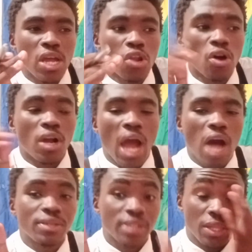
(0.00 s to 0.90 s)
Look,
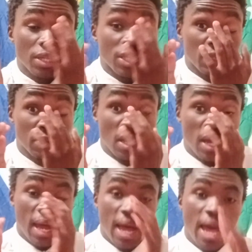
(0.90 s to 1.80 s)
I'll say this.
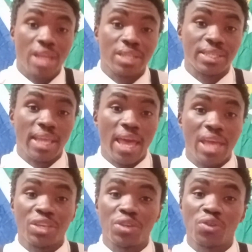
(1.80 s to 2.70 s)
I
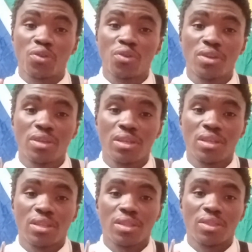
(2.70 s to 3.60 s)
understand
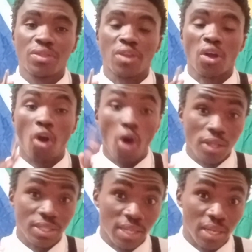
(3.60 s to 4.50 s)
the
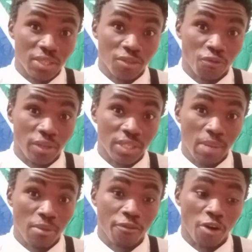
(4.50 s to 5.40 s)
context of where he's
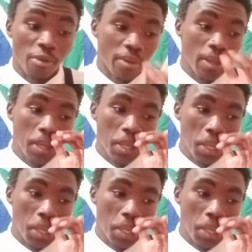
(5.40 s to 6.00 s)
coming from.